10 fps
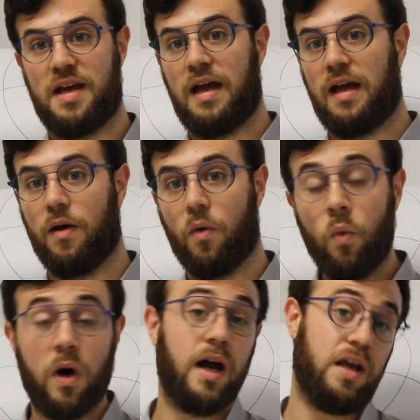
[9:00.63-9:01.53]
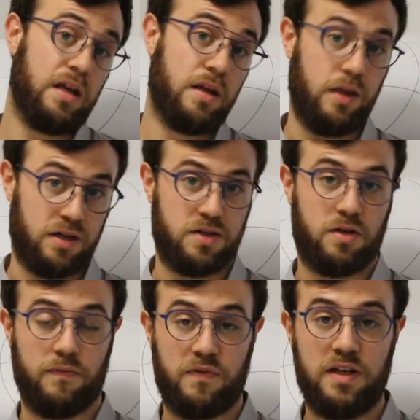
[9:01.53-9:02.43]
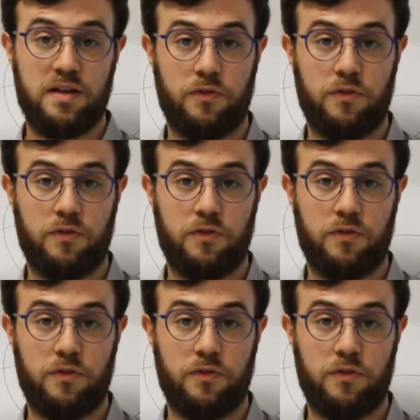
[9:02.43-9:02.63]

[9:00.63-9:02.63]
and why they're so convenient